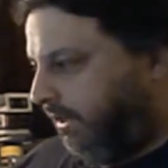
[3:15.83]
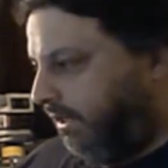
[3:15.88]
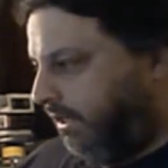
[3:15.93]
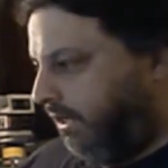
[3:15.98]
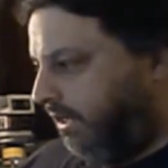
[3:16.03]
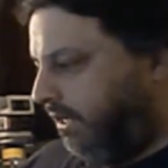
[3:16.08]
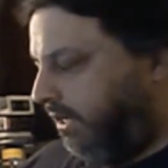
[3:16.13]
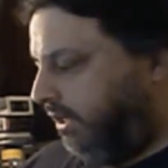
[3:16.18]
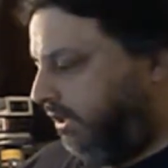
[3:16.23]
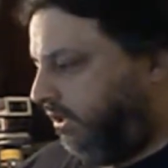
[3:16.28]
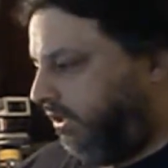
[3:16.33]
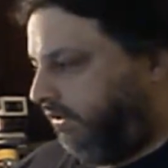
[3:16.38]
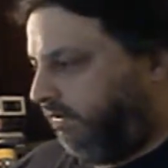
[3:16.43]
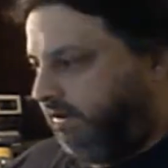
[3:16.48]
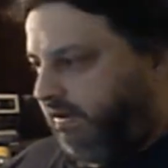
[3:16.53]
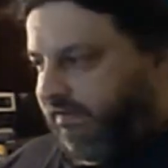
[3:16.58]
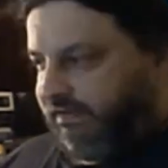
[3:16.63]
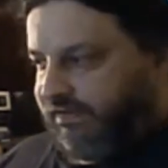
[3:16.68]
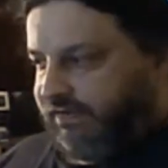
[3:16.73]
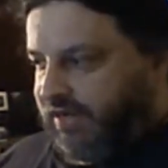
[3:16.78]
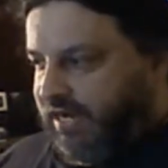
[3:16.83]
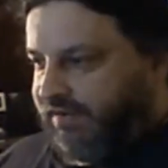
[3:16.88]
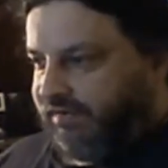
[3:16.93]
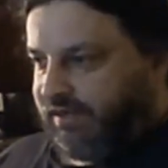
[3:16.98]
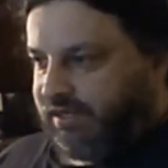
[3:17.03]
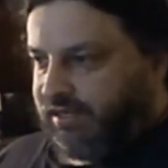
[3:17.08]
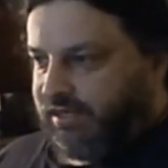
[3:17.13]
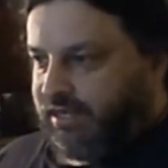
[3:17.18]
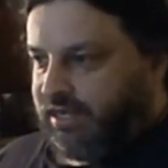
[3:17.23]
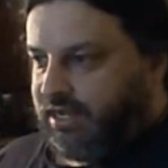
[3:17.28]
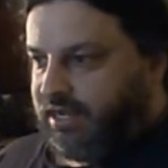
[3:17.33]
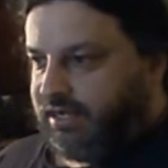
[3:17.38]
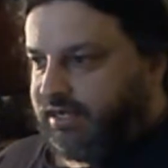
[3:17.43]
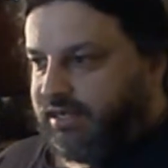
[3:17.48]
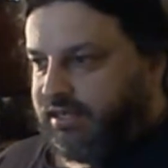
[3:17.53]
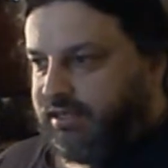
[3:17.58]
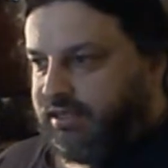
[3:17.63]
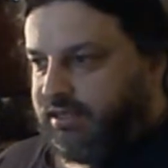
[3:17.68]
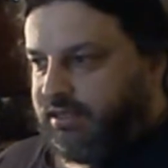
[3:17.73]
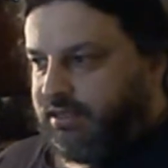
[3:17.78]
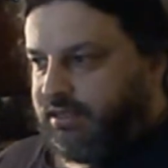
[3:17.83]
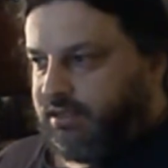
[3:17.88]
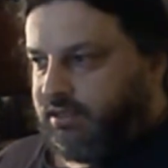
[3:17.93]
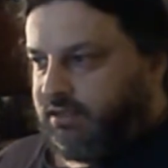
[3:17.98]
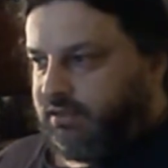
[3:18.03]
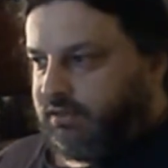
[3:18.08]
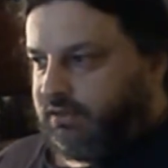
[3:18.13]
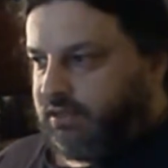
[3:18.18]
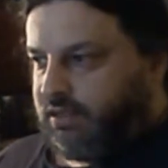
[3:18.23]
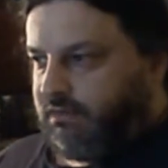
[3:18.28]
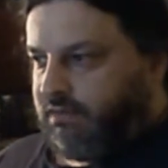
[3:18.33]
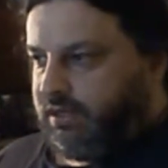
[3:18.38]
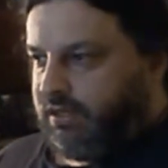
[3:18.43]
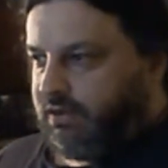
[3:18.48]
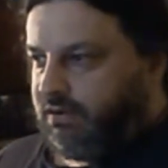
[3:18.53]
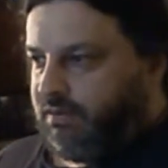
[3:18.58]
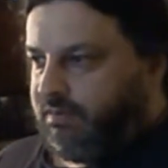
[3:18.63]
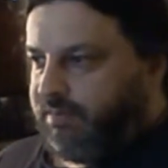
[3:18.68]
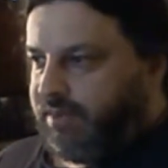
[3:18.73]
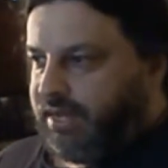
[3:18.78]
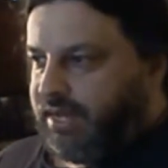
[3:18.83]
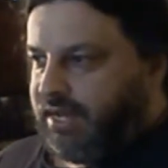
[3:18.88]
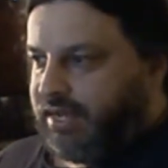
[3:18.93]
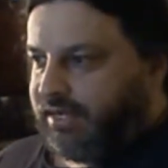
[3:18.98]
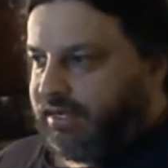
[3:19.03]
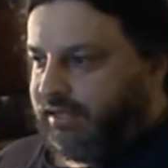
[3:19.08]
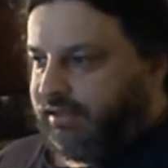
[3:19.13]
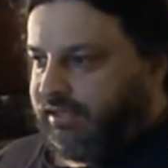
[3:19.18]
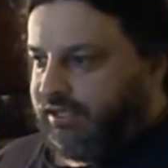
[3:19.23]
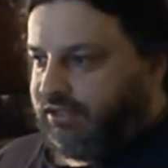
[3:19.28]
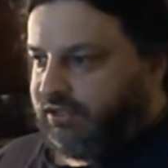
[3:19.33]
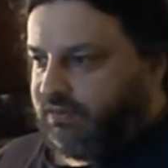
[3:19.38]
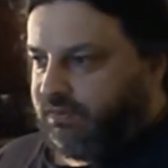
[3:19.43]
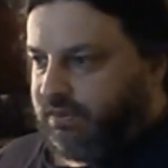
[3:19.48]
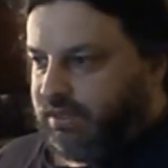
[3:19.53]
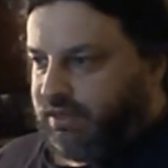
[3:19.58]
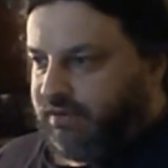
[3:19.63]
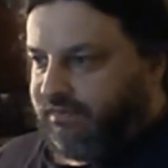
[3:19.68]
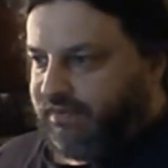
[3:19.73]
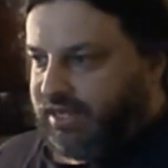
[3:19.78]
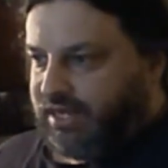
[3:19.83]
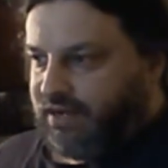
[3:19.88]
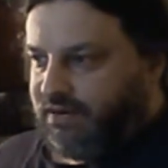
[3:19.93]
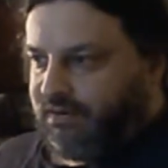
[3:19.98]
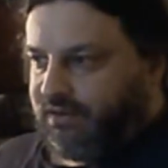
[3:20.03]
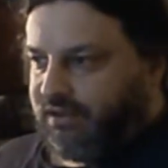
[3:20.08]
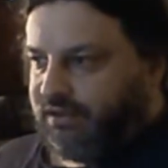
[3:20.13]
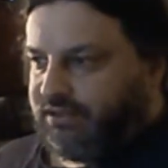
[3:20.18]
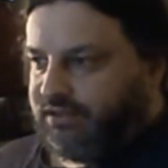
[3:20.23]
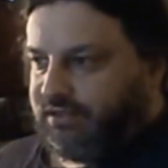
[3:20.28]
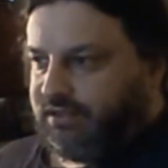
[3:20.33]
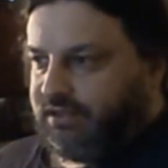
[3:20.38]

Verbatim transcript: And it's just around five o'clock, so I want to go back at least twelve hours.